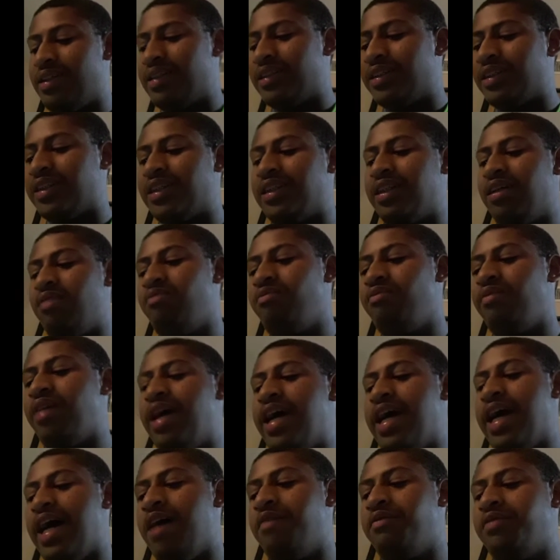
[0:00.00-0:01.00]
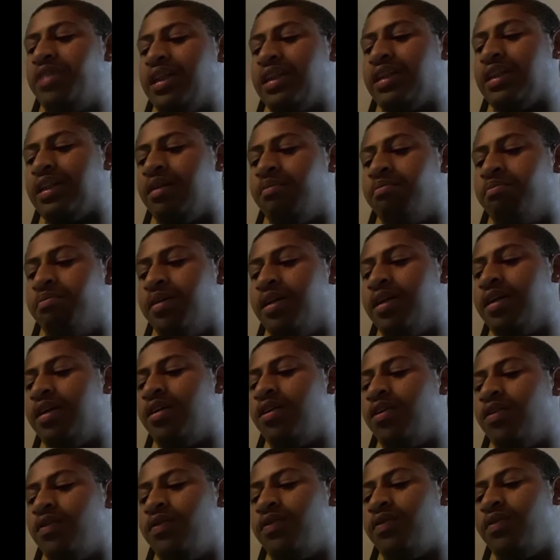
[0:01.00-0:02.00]
some may have this
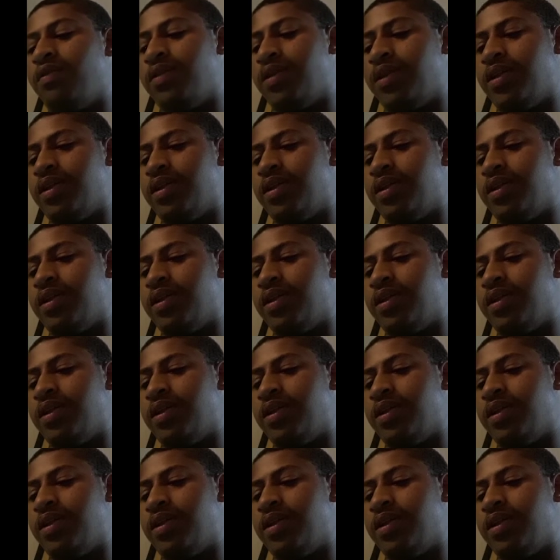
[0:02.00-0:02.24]
above,